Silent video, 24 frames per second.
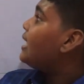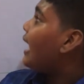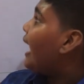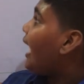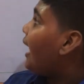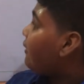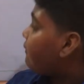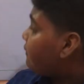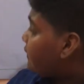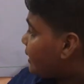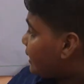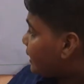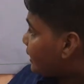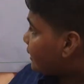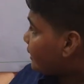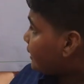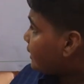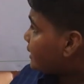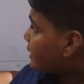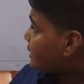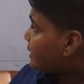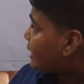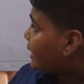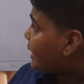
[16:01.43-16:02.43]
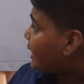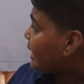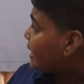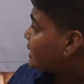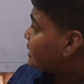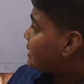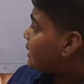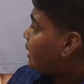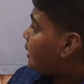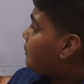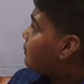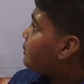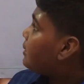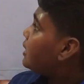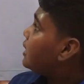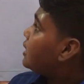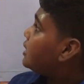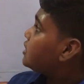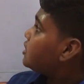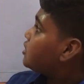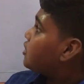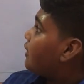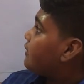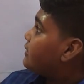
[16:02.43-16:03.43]
And we learned the
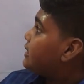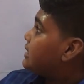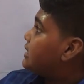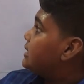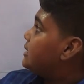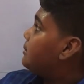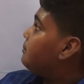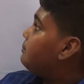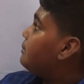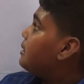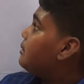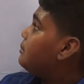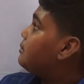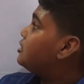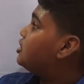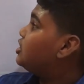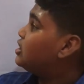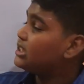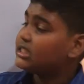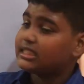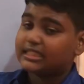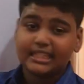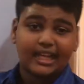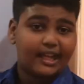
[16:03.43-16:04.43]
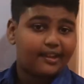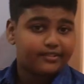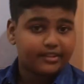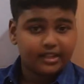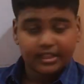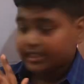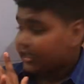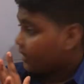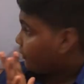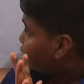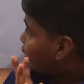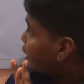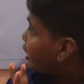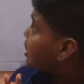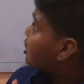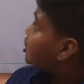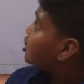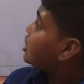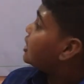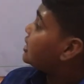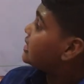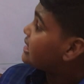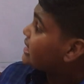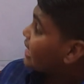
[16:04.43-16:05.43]
examples of the simple machines and their
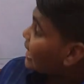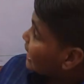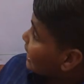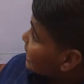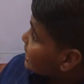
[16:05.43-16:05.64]
definitions and